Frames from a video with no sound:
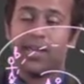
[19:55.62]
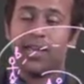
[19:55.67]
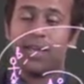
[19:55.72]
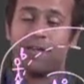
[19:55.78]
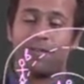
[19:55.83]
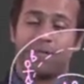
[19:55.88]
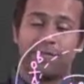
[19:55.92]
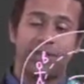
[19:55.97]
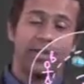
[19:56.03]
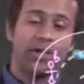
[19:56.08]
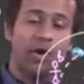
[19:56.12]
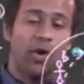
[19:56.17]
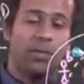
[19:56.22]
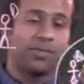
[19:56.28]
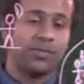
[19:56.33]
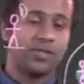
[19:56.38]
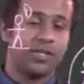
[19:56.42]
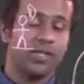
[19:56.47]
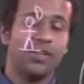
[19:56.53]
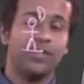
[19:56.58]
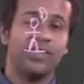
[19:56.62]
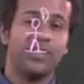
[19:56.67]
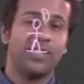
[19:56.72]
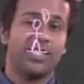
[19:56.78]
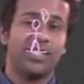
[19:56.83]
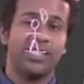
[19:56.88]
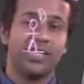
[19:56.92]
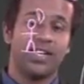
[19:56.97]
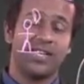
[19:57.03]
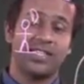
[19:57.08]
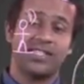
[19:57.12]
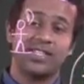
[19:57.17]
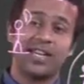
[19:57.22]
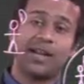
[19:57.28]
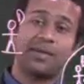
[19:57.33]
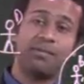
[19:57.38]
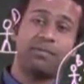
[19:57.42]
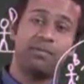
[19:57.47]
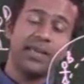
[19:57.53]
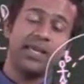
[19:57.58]
if the observer is
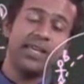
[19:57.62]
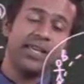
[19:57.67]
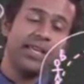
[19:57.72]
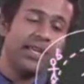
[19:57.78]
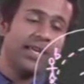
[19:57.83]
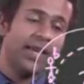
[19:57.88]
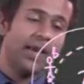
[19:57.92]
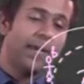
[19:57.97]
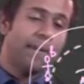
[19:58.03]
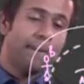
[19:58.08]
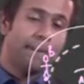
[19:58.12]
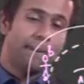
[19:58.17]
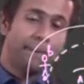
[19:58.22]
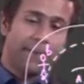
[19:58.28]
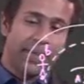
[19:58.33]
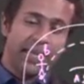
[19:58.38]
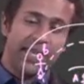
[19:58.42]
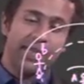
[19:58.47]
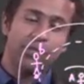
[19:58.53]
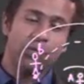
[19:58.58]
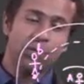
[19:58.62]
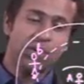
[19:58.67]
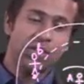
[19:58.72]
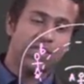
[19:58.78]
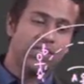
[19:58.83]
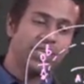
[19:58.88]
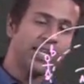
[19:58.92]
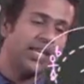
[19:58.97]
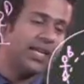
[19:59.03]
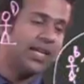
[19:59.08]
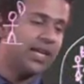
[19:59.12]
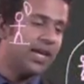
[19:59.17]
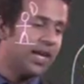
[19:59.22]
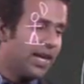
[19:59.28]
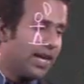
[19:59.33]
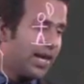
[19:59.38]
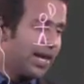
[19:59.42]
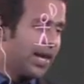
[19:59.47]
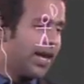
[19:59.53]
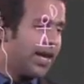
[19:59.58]
at B, B would see
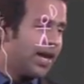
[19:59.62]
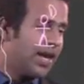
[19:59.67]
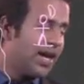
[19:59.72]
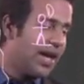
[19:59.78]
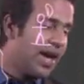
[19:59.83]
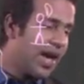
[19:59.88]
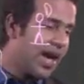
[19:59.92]
A